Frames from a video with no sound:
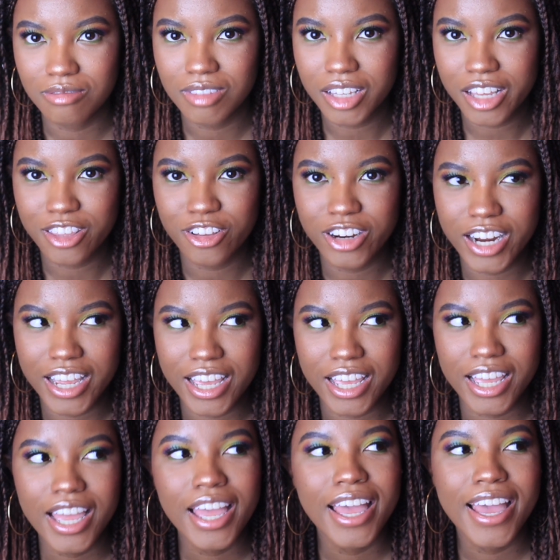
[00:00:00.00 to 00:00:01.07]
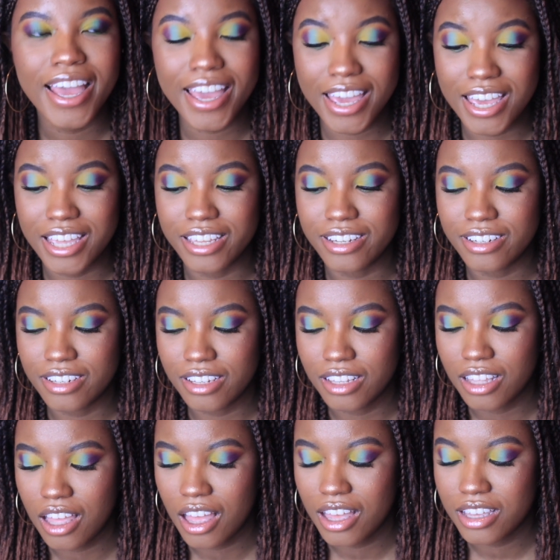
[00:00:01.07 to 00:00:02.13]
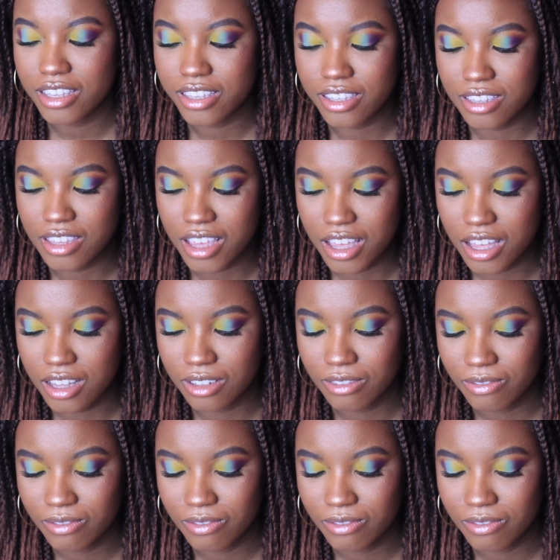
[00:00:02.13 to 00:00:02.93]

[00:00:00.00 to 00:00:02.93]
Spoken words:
the other day, and yeah,